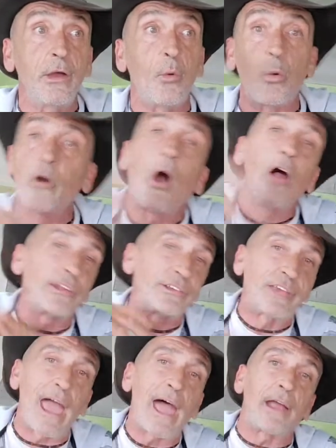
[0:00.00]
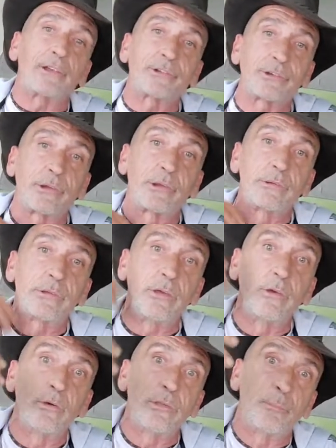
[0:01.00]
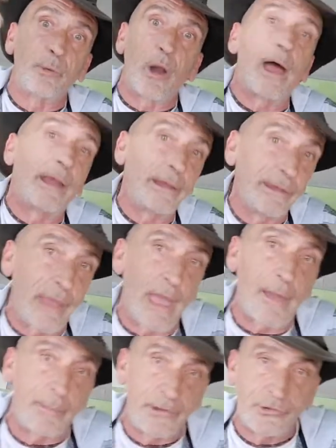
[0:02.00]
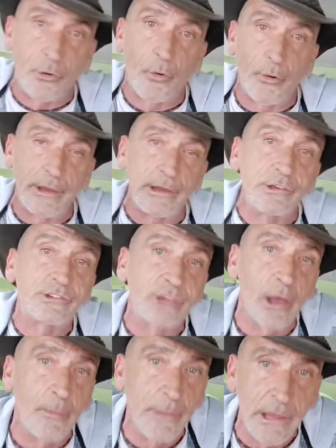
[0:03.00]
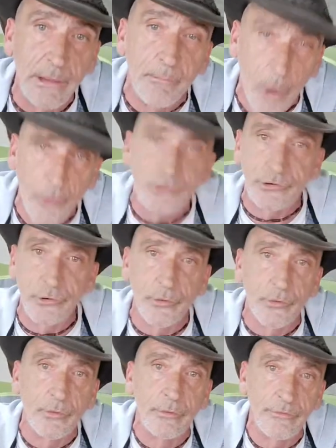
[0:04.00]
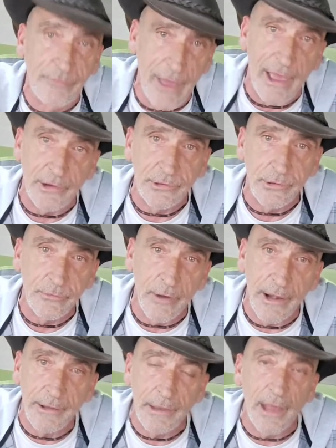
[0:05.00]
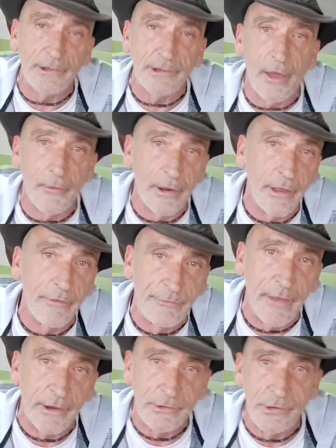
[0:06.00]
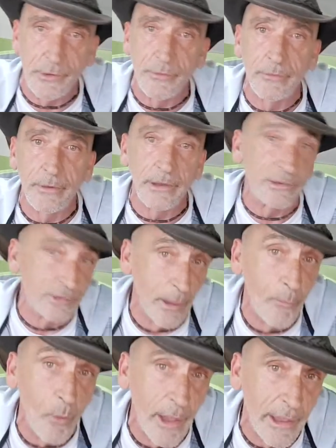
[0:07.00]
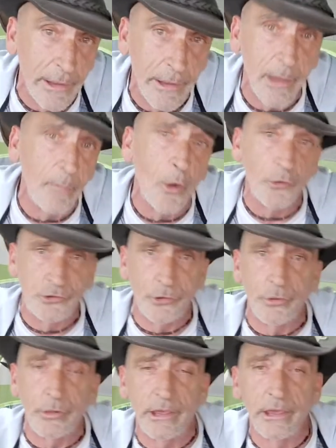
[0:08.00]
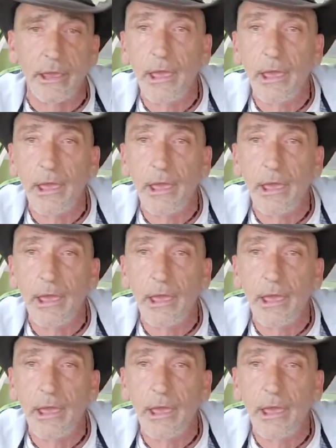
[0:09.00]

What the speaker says: we're all attached to the Brian and Gabby story in some emotional fashion, right? That's how it affects you in some way, emotionally.